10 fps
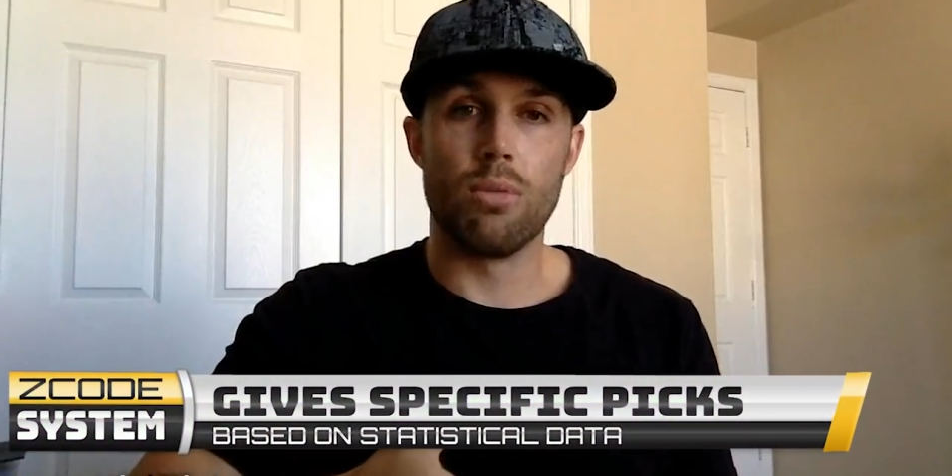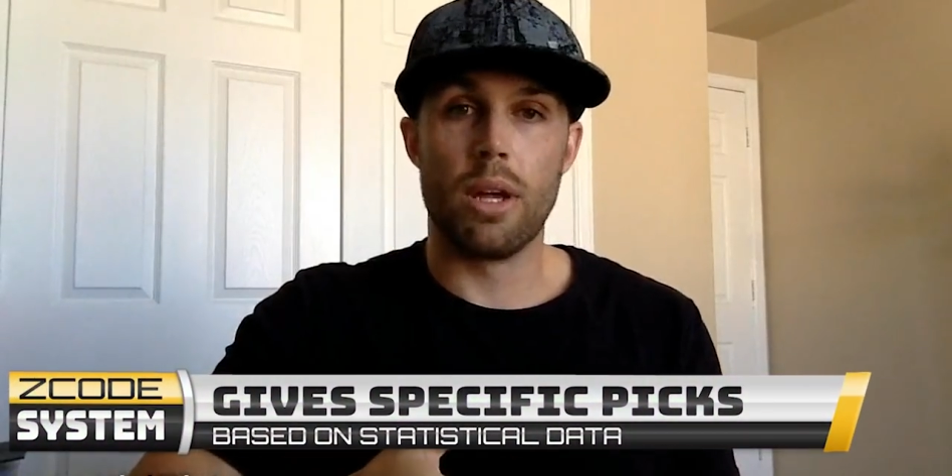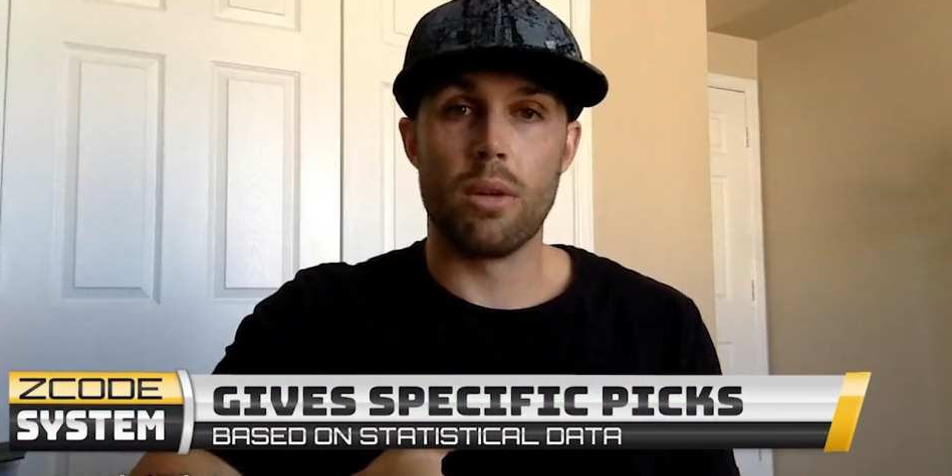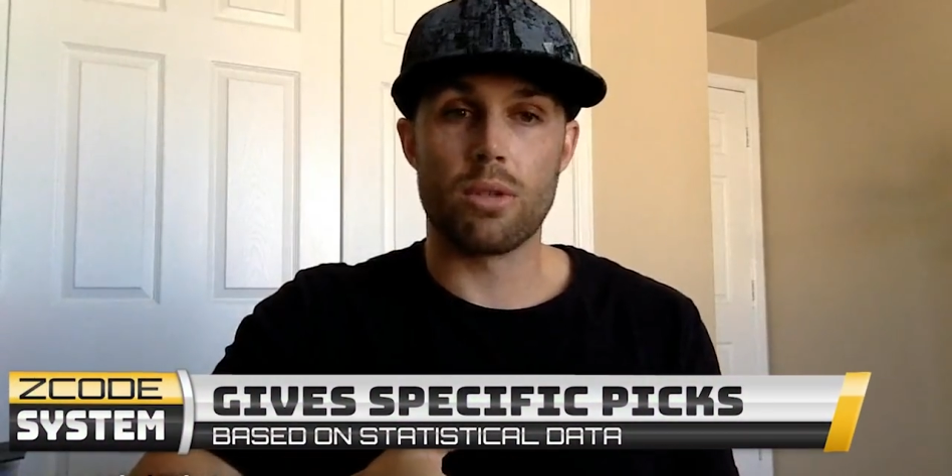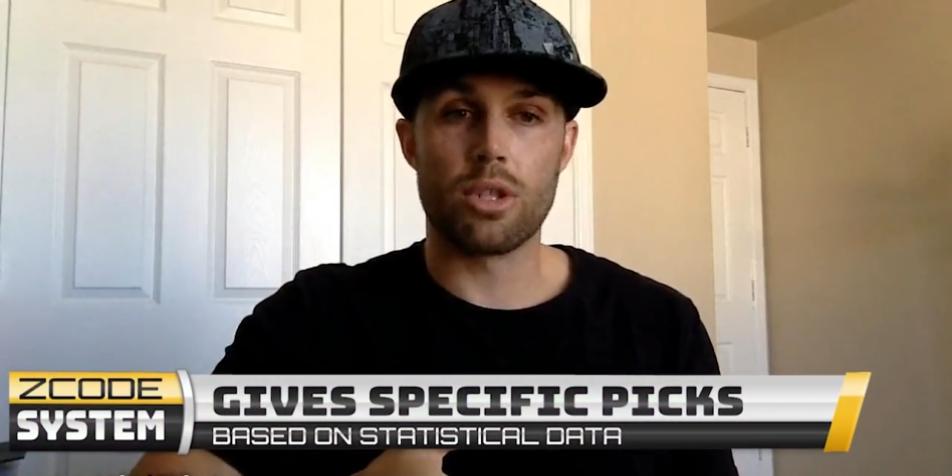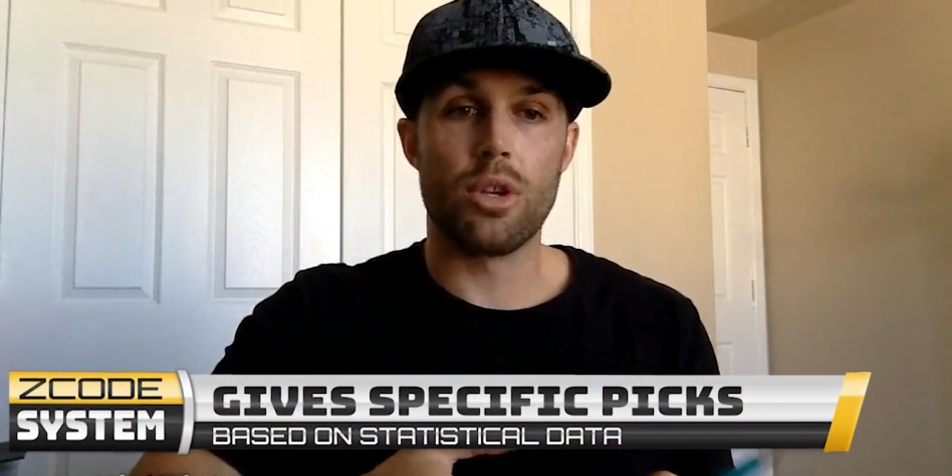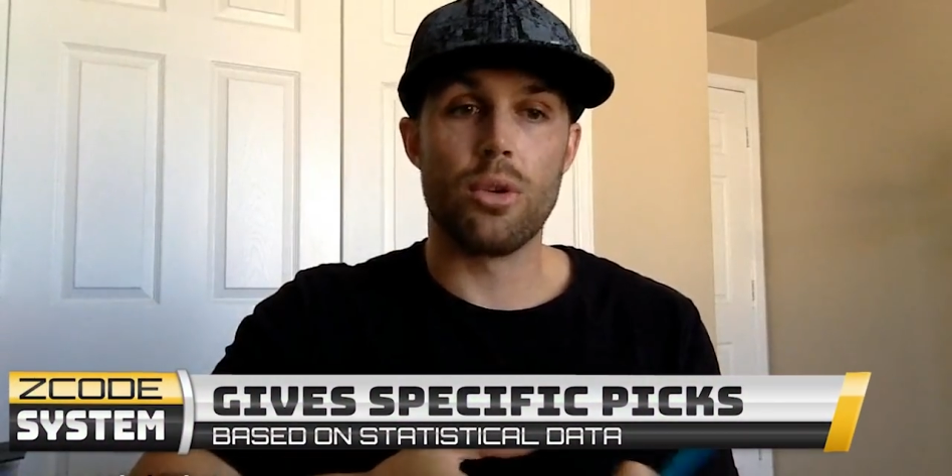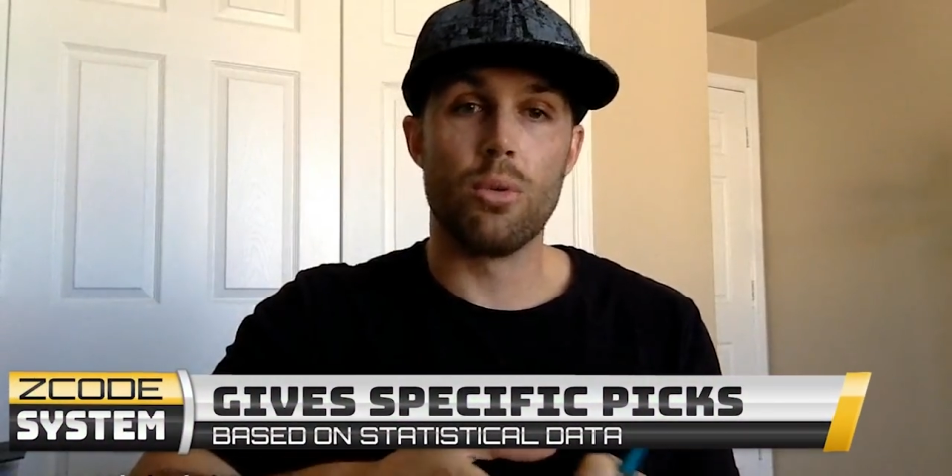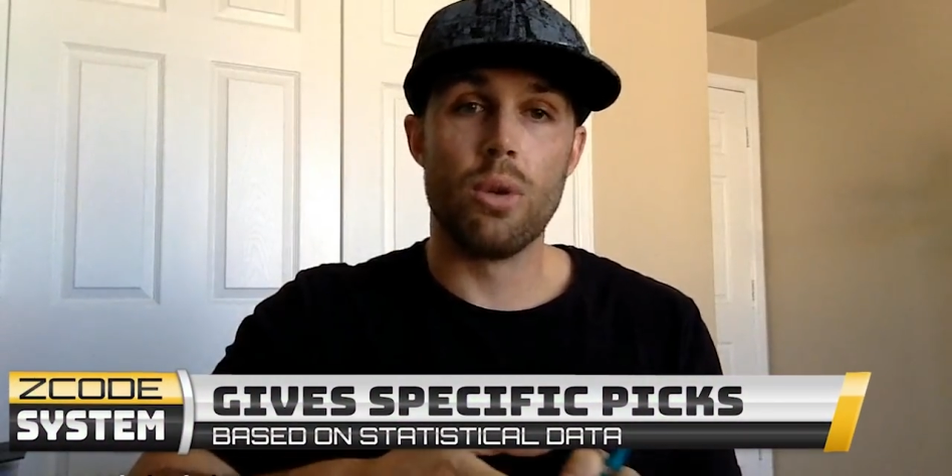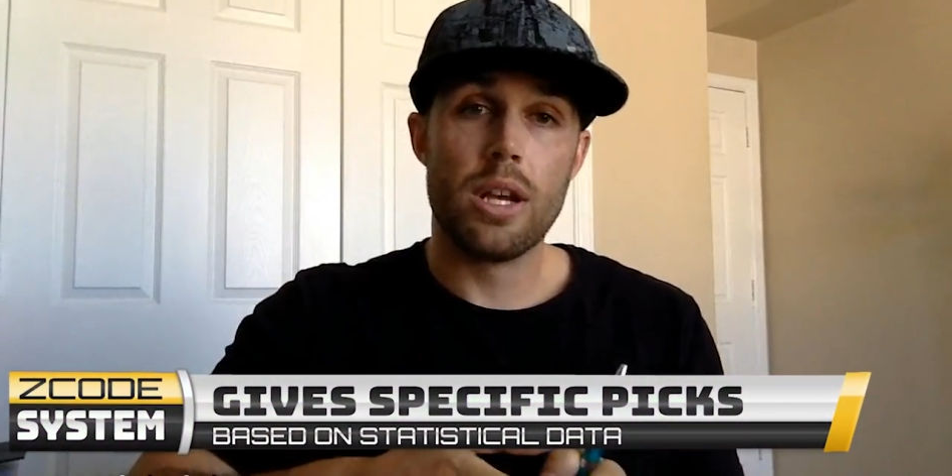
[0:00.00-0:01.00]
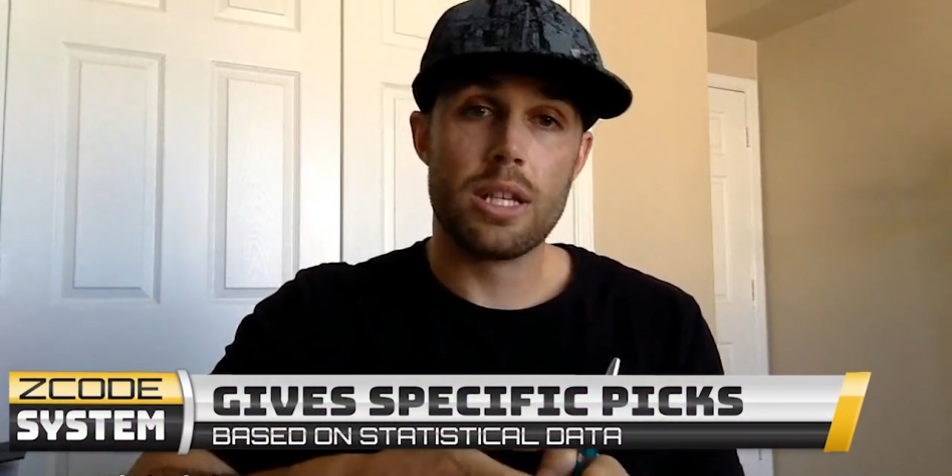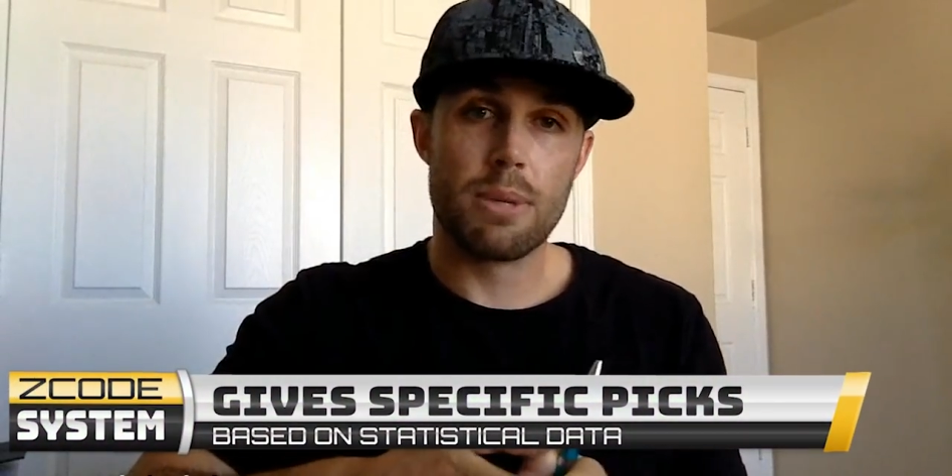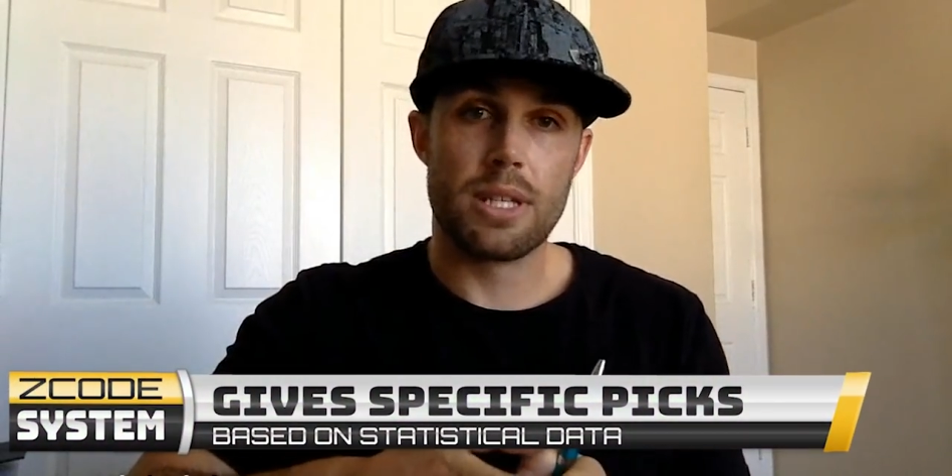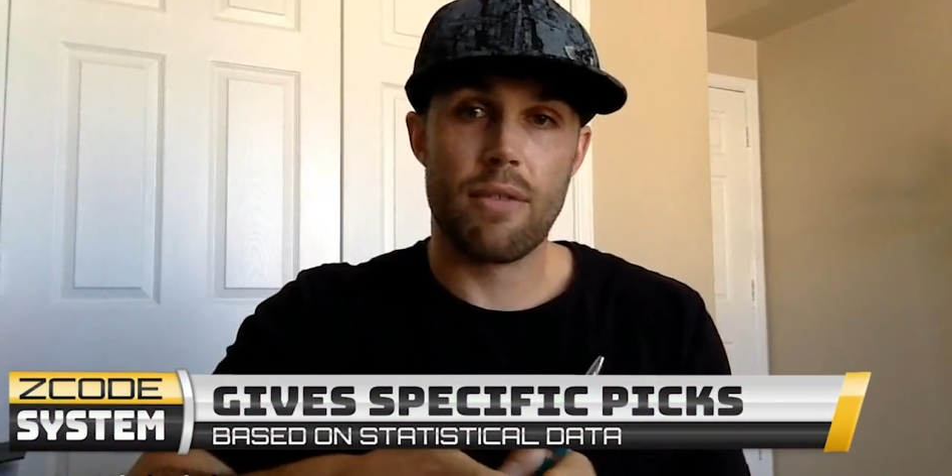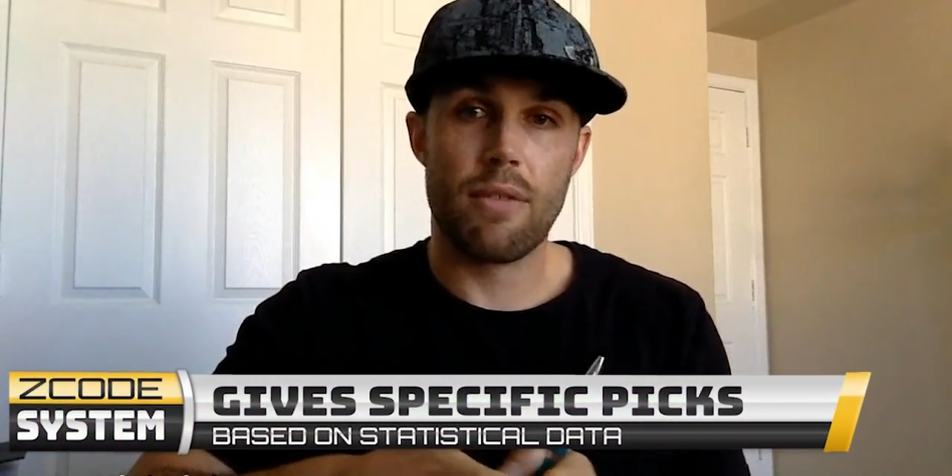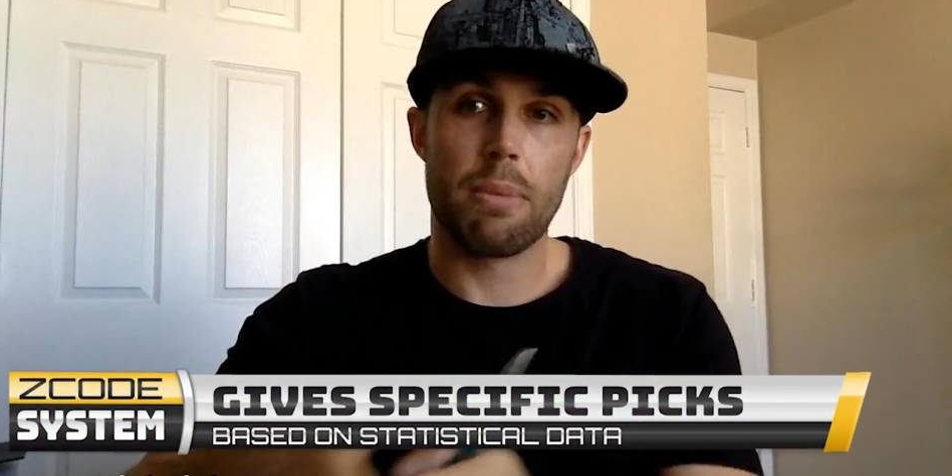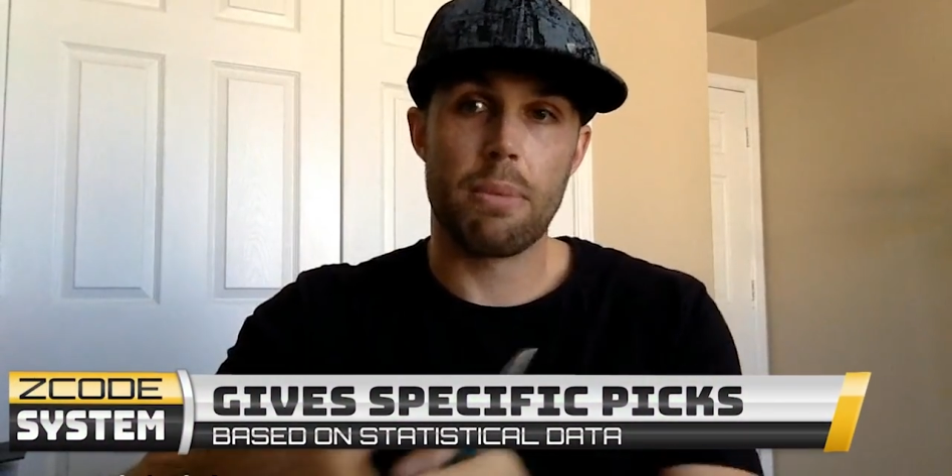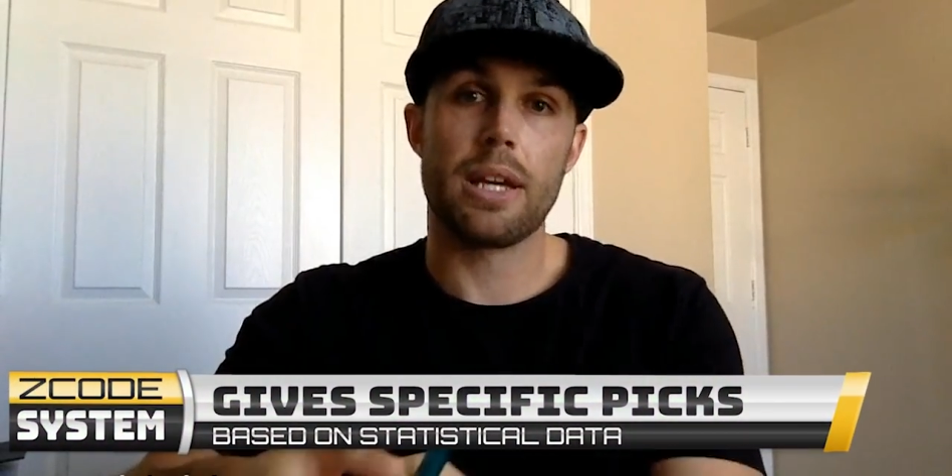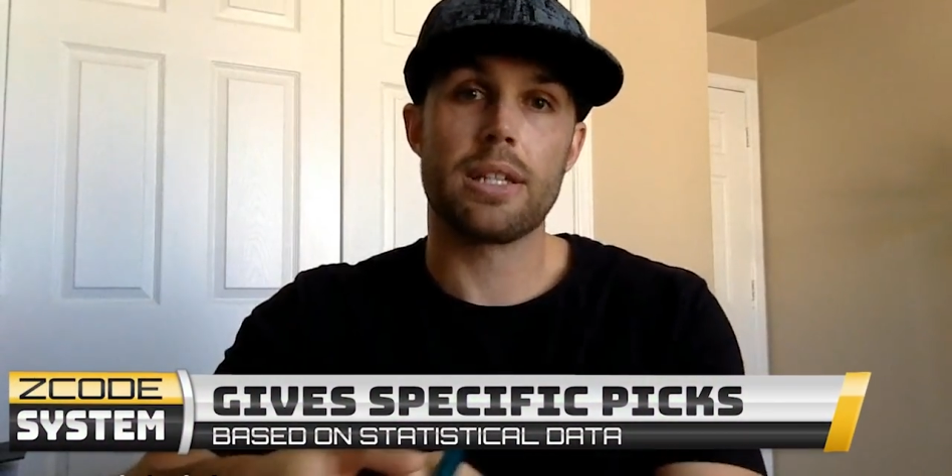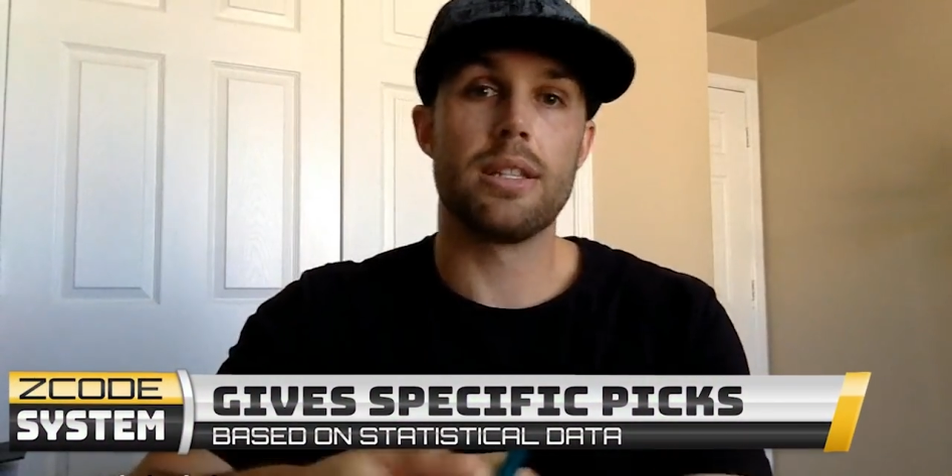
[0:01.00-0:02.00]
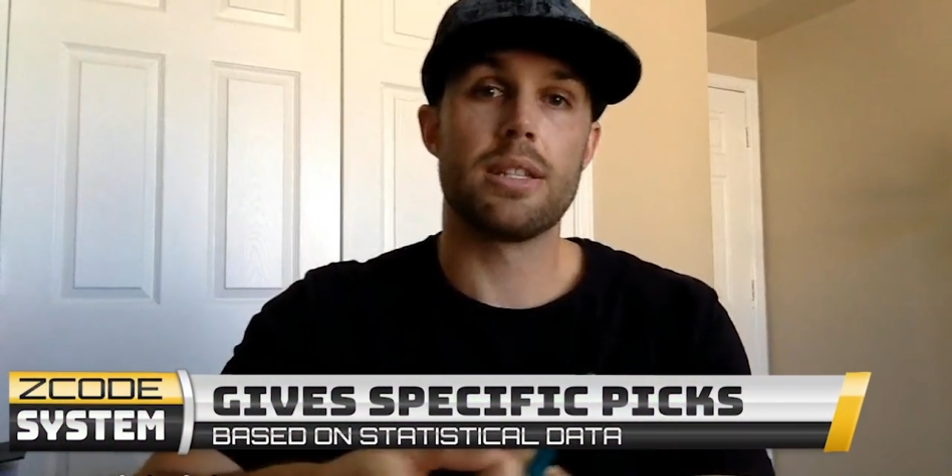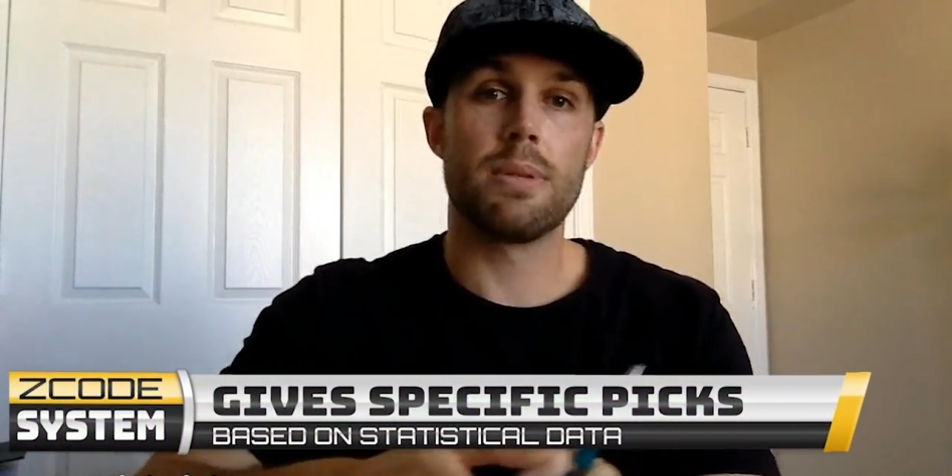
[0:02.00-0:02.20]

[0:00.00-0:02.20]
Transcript: but it will show you specific picks and